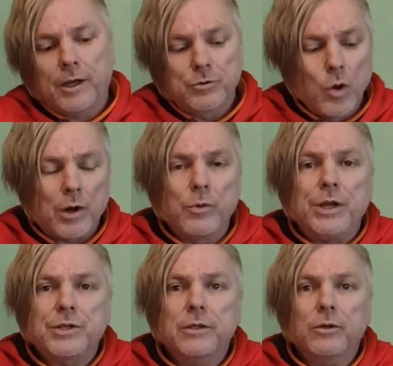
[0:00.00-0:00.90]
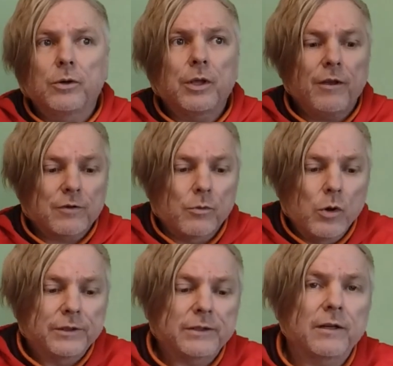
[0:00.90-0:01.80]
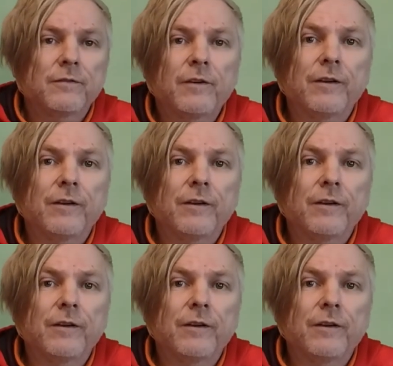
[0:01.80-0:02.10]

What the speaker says: Edward Witten, okay, from World Science